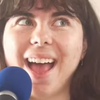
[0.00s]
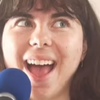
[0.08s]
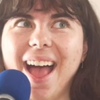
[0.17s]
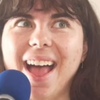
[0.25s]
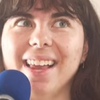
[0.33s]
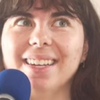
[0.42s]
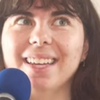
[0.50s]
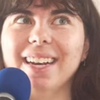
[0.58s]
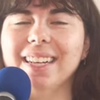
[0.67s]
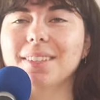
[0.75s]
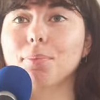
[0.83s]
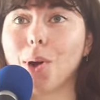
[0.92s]
And it
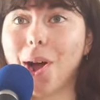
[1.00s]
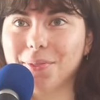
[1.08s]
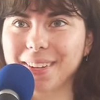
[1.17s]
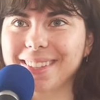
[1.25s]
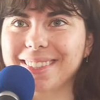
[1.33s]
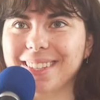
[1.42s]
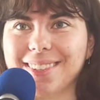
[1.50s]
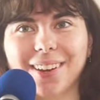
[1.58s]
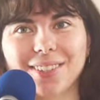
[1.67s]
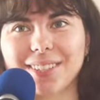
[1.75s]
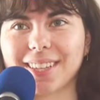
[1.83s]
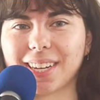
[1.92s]
is a province. It's
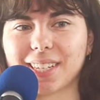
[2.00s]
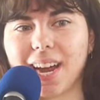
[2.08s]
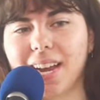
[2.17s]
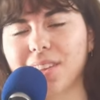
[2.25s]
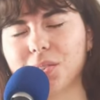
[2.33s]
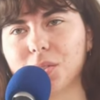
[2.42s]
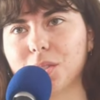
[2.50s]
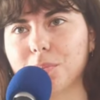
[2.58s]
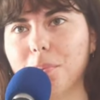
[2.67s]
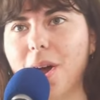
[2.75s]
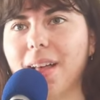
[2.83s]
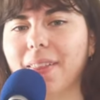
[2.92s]
not just like a tiny little
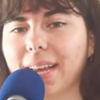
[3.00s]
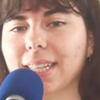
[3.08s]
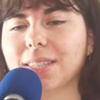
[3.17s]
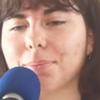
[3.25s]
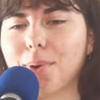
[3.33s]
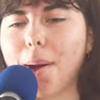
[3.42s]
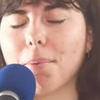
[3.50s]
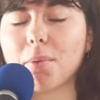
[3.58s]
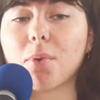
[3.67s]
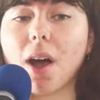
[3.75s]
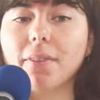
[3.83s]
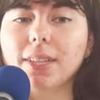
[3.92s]
spot. Like, it's a proper
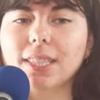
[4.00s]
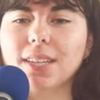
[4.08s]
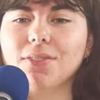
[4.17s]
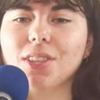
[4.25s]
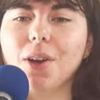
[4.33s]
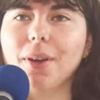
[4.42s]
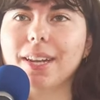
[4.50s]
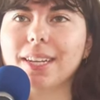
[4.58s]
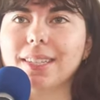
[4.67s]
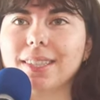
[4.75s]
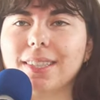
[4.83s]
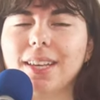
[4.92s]
province, even though it
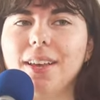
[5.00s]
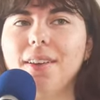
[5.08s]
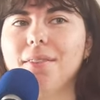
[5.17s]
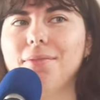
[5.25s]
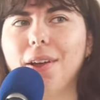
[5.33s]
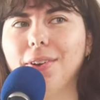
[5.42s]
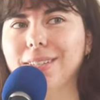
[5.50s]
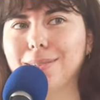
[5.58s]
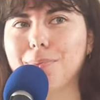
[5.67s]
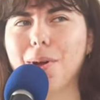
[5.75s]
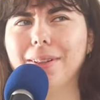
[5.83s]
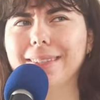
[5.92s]
is very
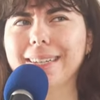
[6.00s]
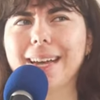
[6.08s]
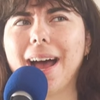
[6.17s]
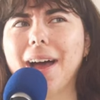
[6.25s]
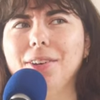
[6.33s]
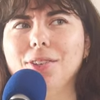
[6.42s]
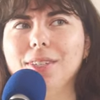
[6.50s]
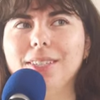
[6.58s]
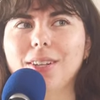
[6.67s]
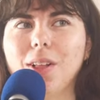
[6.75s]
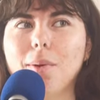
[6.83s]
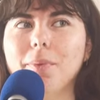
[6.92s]
small. It's like 100
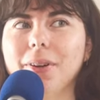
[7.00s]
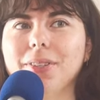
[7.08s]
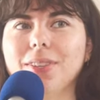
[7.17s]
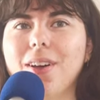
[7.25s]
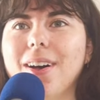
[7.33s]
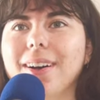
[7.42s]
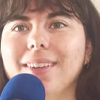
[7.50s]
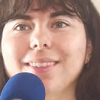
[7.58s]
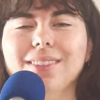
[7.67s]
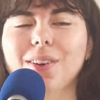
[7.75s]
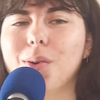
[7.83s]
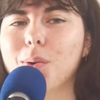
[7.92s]
kilometers long,
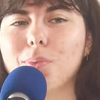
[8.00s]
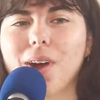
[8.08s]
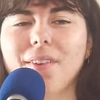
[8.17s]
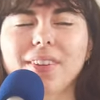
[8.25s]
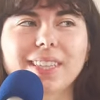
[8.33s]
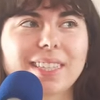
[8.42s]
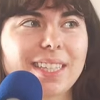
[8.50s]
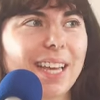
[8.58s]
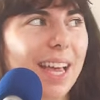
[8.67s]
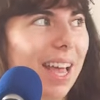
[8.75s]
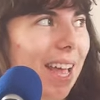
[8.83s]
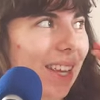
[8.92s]
the whole province.
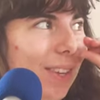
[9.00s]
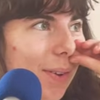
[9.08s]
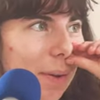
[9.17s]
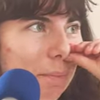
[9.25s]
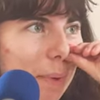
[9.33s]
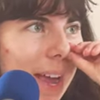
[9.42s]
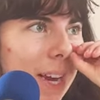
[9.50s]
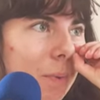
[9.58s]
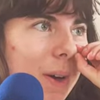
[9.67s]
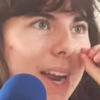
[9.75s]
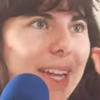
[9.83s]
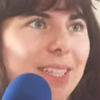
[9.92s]
You can bike
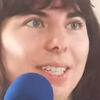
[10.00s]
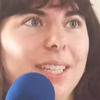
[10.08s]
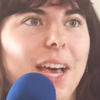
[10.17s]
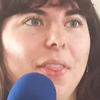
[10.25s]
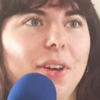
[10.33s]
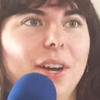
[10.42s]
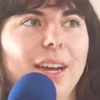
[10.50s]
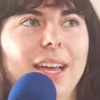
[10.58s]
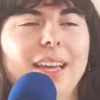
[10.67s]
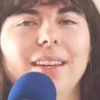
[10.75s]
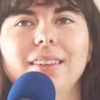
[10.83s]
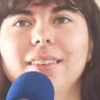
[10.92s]
one end to the other
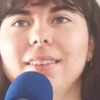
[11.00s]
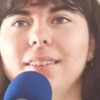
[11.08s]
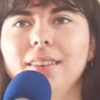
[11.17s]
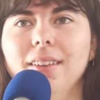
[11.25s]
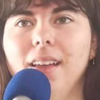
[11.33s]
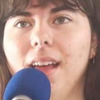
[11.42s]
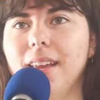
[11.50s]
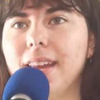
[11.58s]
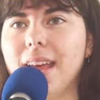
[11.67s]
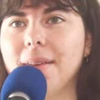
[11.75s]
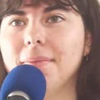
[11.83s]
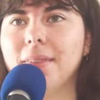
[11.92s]
in a
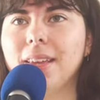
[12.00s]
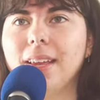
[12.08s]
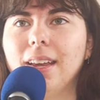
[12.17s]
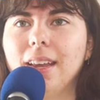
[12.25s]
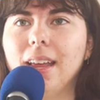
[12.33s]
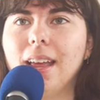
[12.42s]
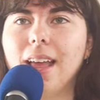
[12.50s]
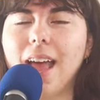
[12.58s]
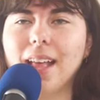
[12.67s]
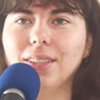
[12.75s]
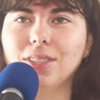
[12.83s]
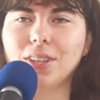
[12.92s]
day.
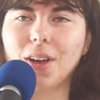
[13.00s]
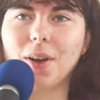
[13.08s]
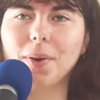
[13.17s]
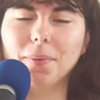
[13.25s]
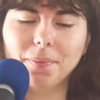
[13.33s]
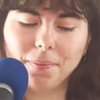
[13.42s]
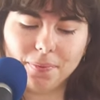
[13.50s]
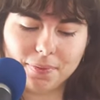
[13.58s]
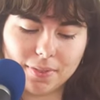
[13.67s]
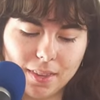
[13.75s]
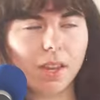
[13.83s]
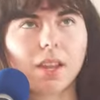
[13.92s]
And so
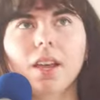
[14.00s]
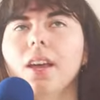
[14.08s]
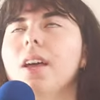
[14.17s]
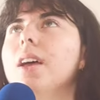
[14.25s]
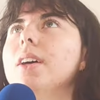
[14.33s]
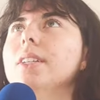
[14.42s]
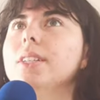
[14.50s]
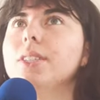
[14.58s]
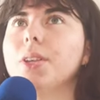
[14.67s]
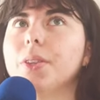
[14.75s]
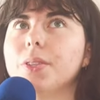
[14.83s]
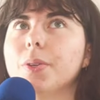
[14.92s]

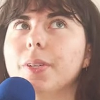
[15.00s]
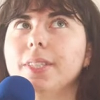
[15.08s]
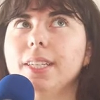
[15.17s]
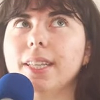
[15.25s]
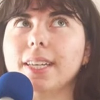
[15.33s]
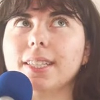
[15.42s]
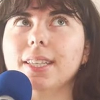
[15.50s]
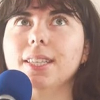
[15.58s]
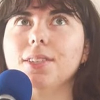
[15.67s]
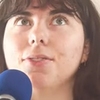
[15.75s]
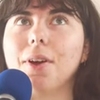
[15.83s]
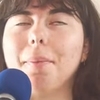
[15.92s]
the Solacene
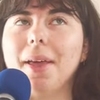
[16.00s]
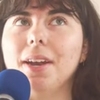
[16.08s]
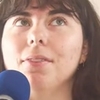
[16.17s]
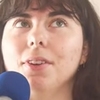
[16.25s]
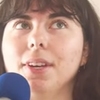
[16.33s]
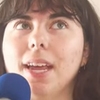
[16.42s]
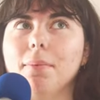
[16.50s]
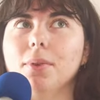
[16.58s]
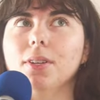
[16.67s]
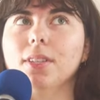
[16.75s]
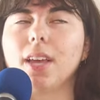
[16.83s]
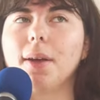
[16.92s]
lessons from Anne of Green
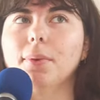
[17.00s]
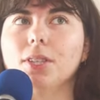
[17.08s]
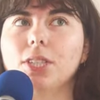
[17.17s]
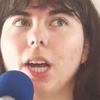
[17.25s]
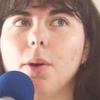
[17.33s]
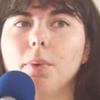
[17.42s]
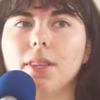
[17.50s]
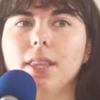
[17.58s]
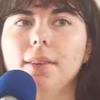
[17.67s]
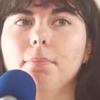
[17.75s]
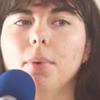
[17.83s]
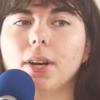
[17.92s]
Gables, I will start with
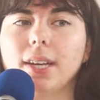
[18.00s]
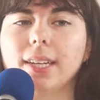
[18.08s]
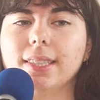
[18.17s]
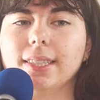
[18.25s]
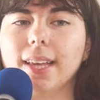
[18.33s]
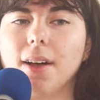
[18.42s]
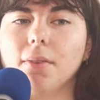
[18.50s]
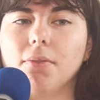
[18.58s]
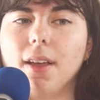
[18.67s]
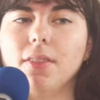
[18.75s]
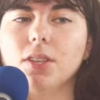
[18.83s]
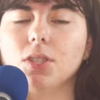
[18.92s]
the book itself
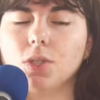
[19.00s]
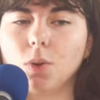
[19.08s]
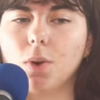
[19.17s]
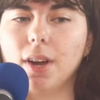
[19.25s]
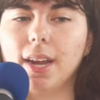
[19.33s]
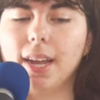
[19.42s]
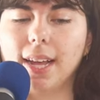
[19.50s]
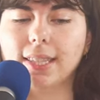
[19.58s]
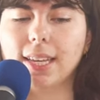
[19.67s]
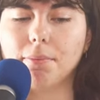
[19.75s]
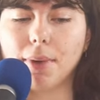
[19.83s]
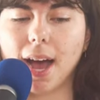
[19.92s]
and the story,
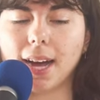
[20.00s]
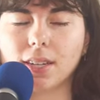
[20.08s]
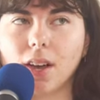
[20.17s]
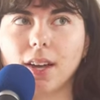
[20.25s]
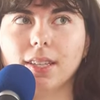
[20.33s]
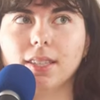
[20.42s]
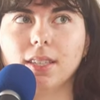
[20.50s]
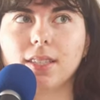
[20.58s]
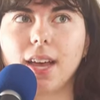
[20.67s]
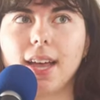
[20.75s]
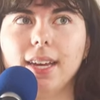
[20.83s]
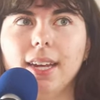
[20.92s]
its impact on
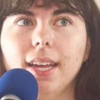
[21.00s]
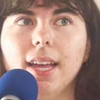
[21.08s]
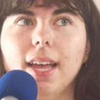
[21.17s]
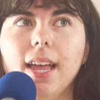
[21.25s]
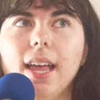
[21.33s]
society.